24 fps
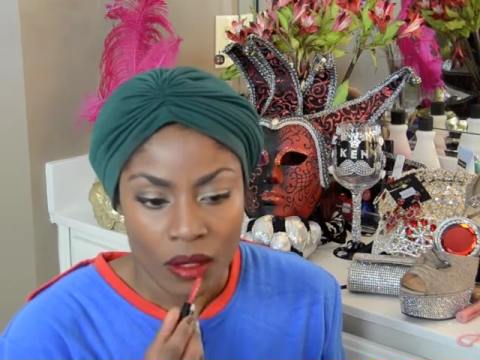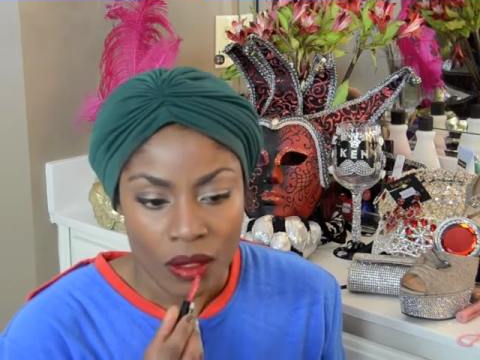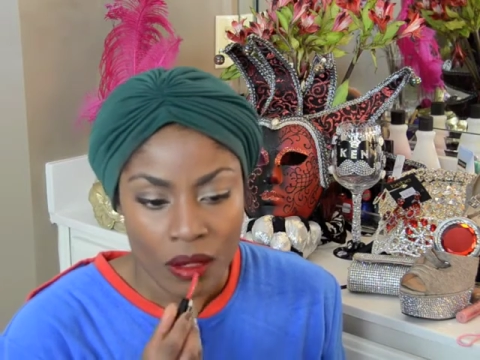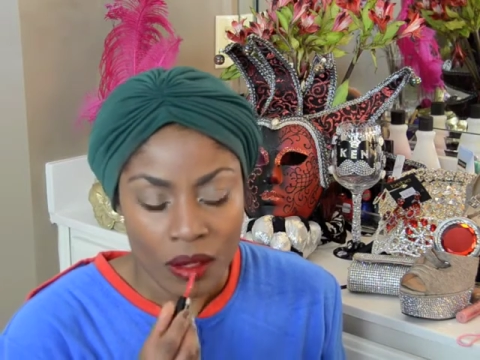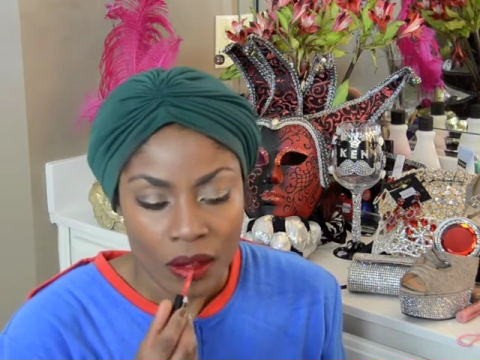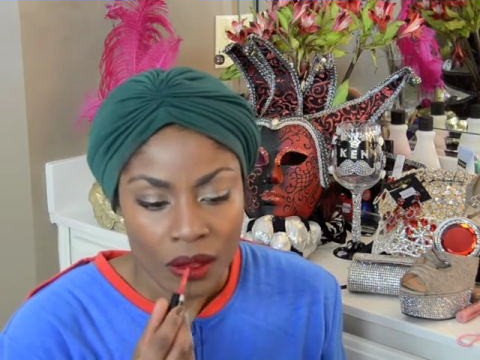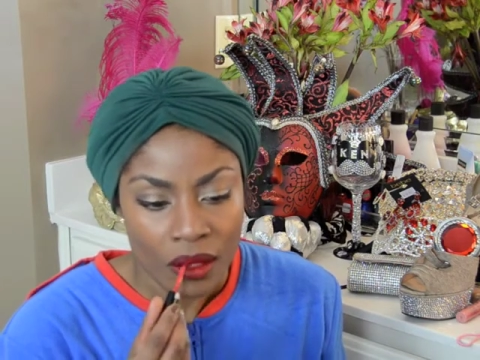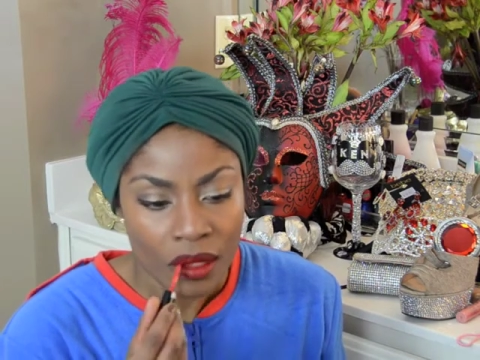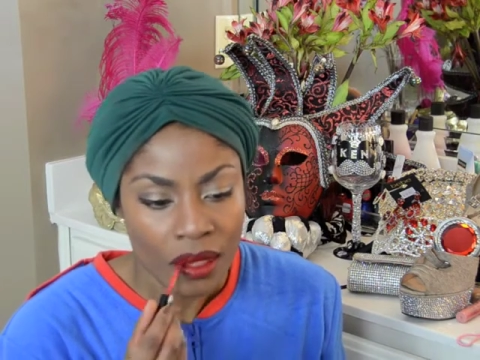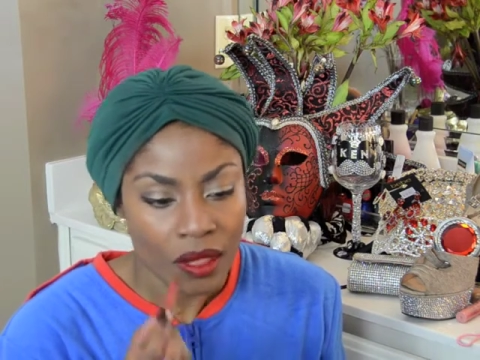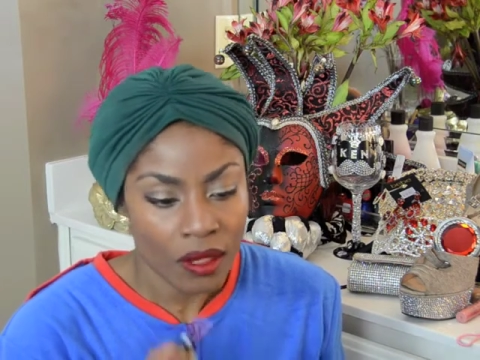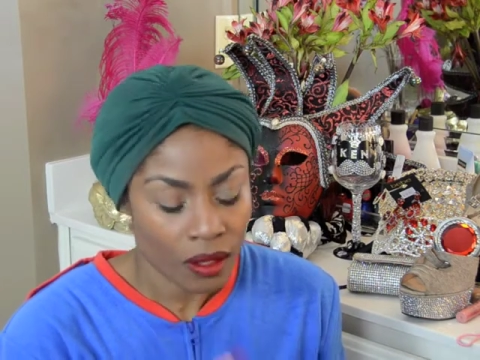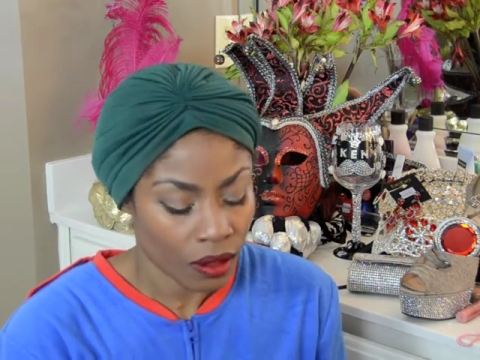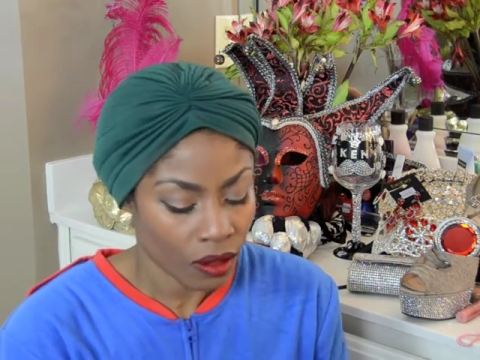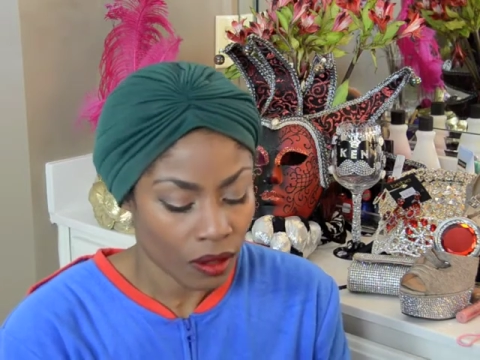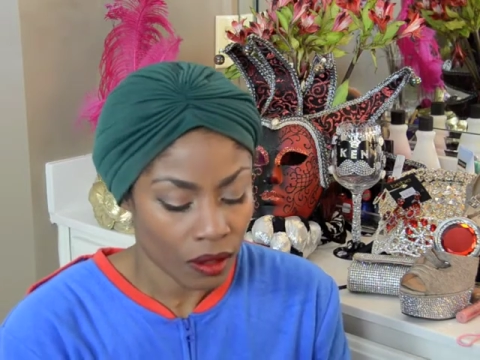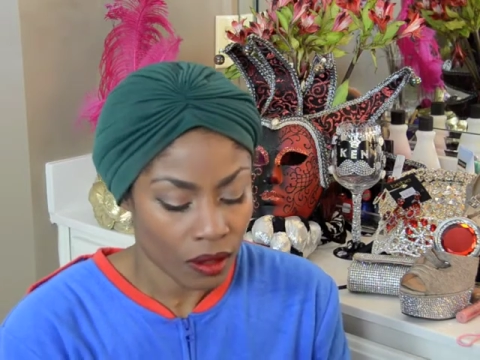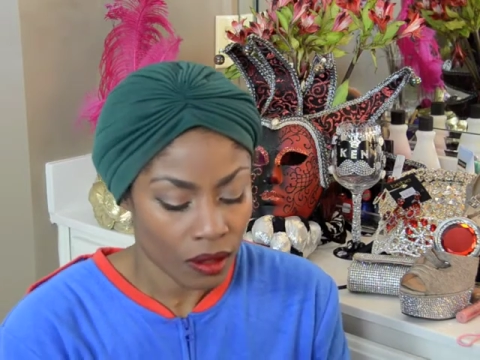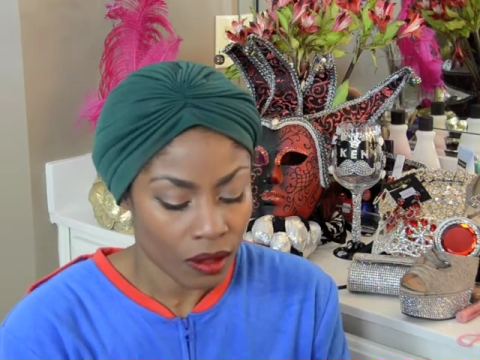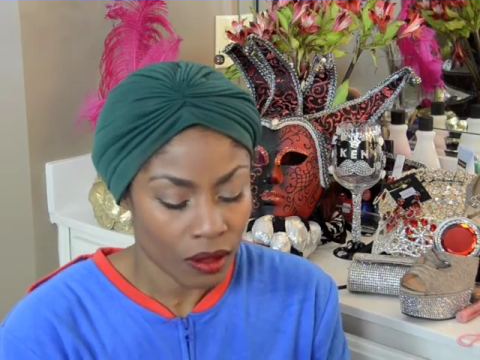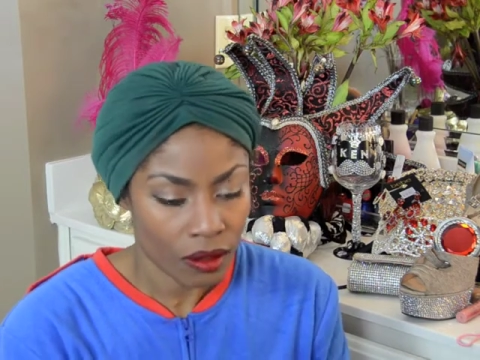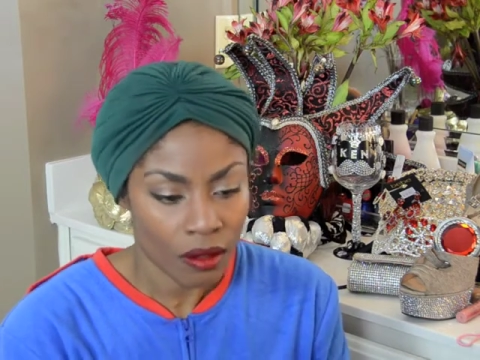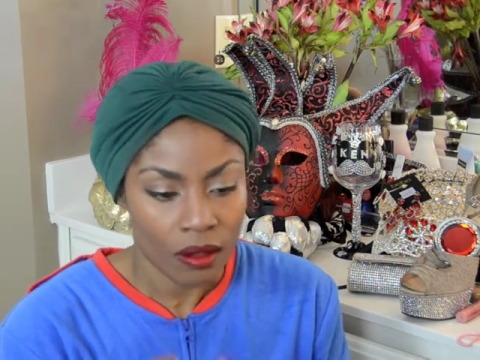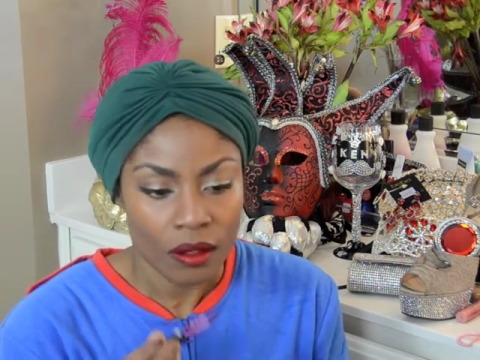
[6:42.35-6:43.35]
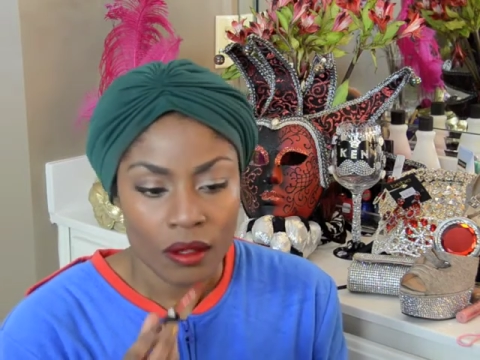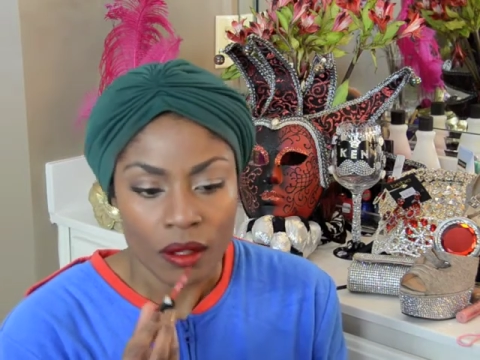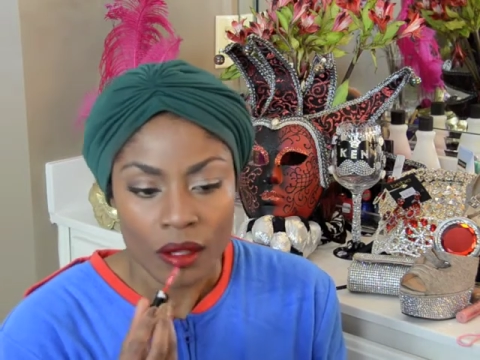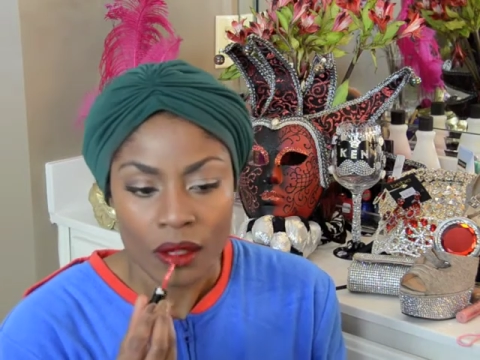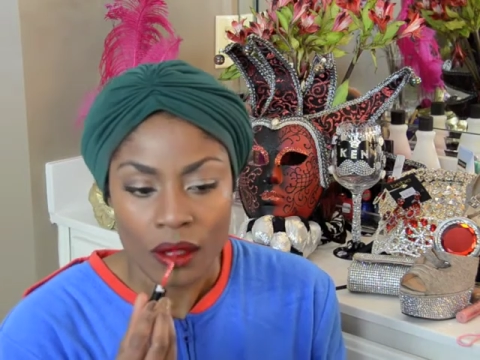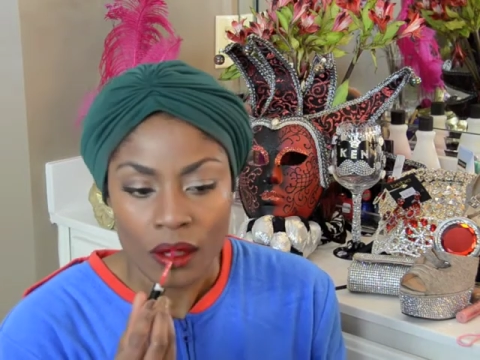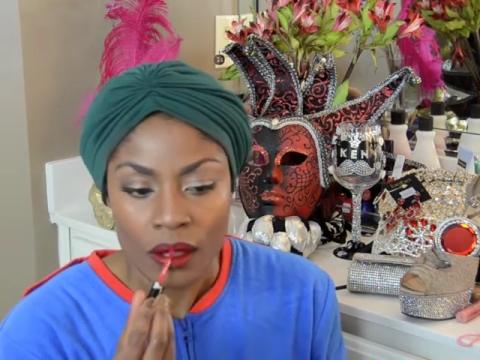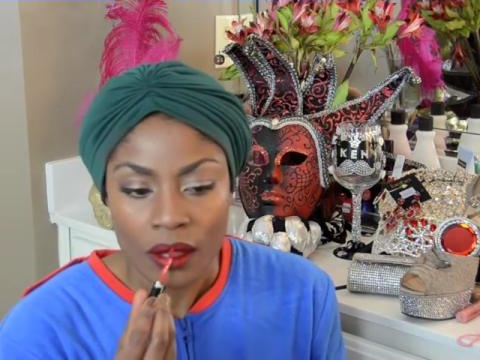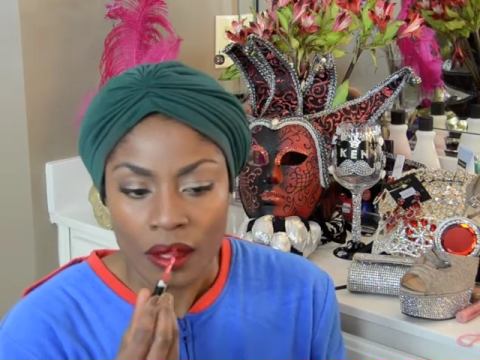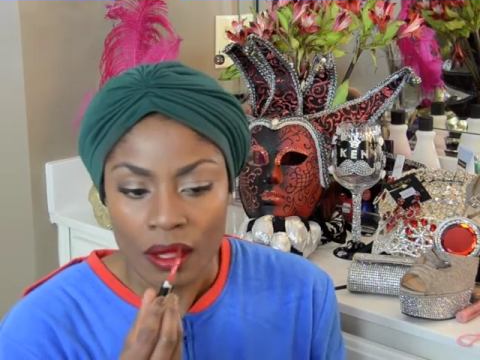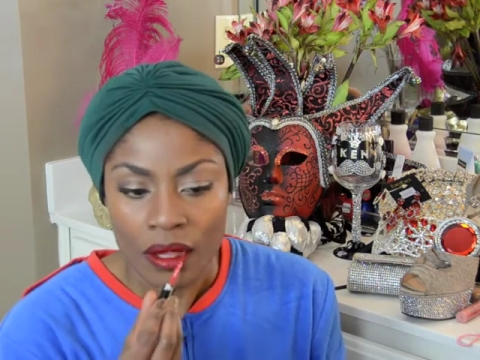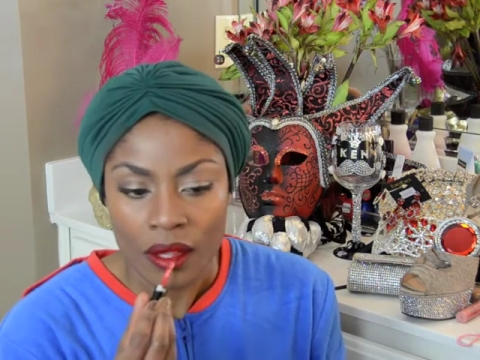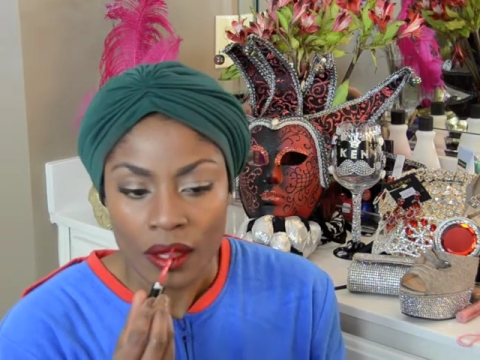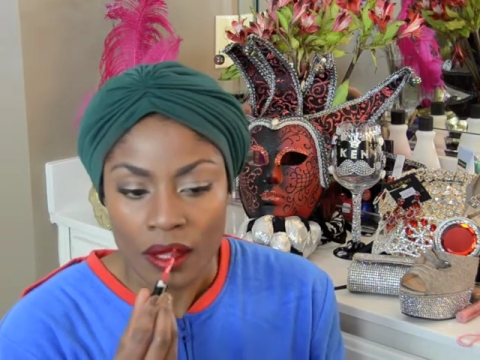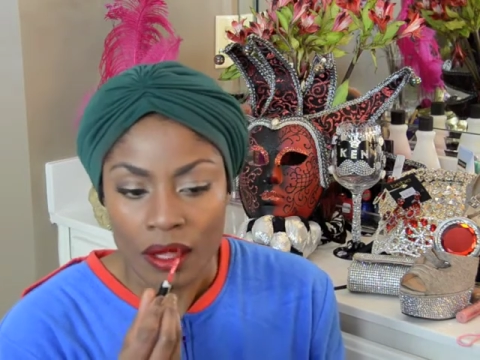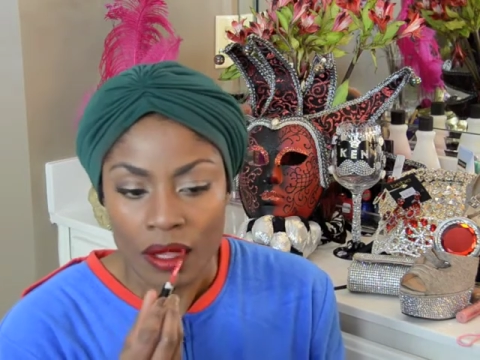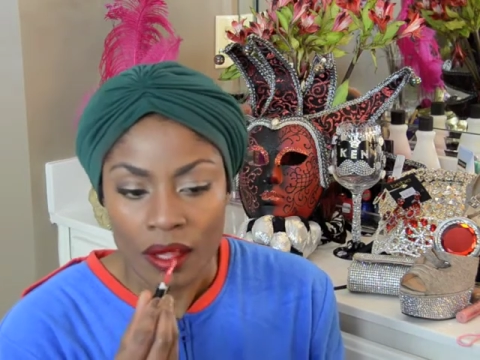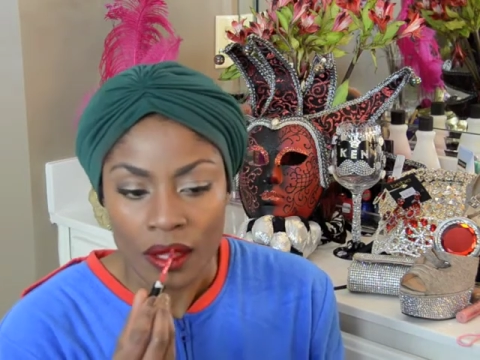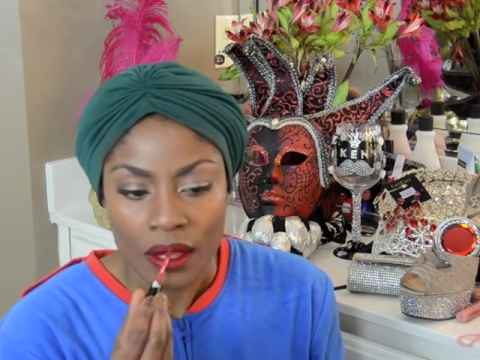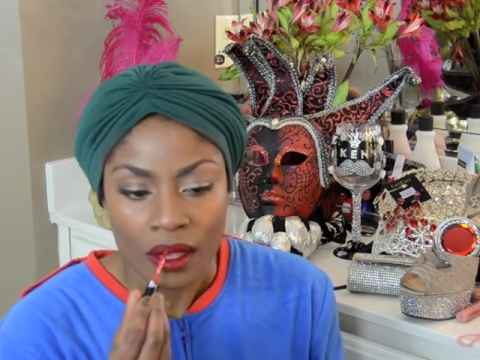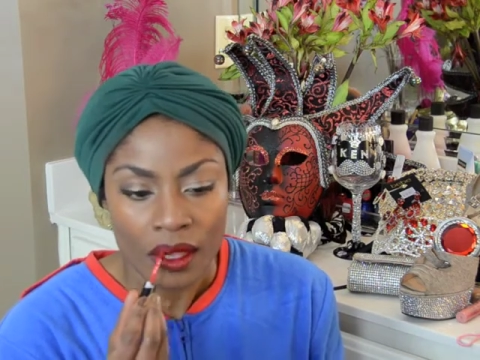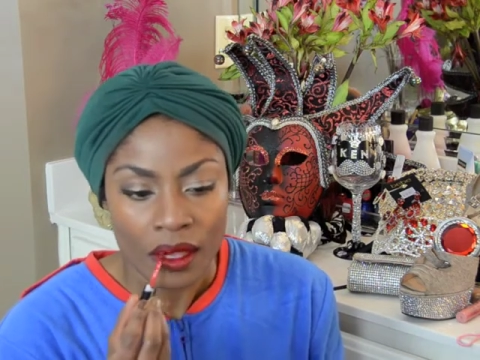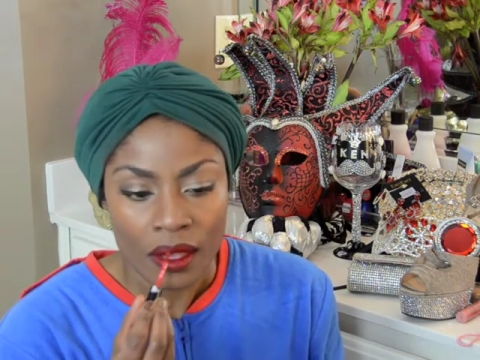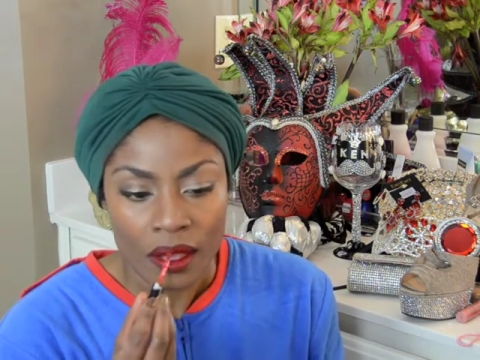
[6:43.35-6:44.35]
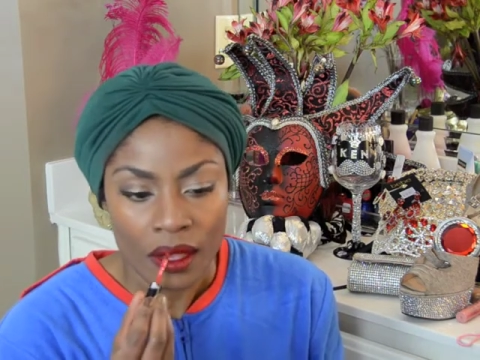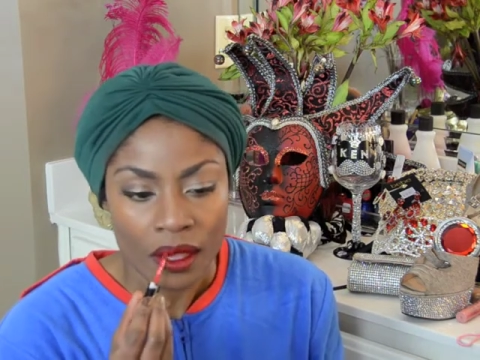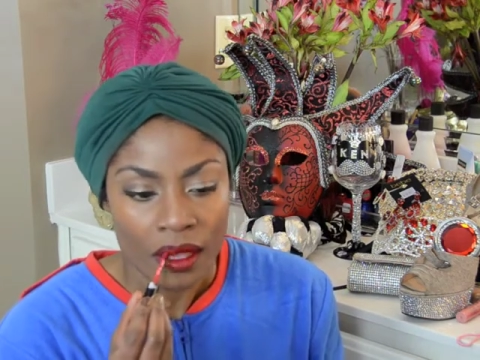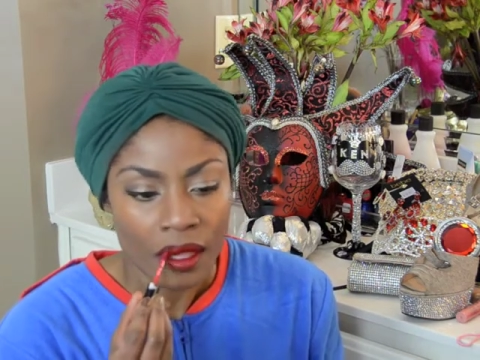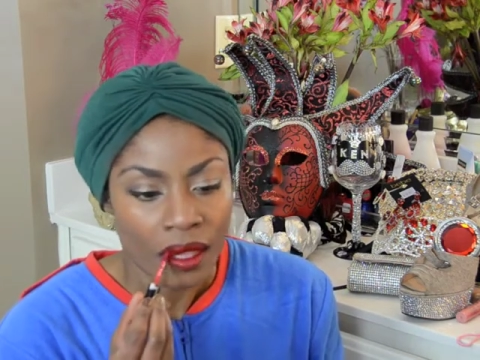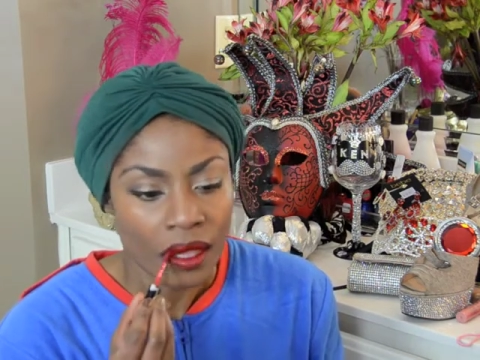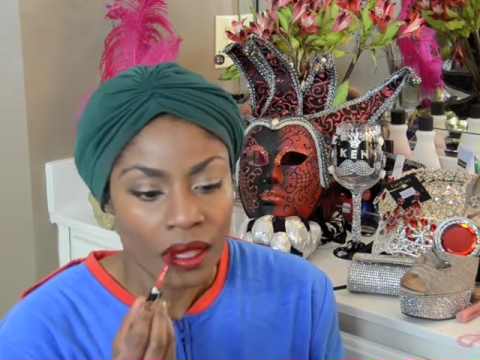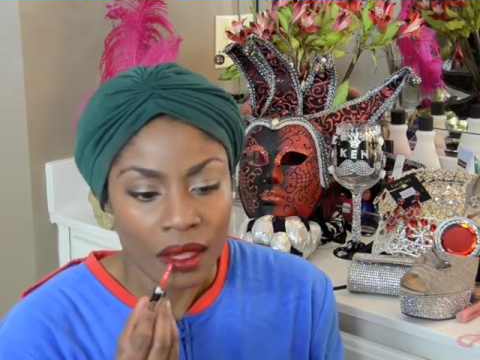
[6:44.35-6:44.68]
And it's going to give it just a little shine.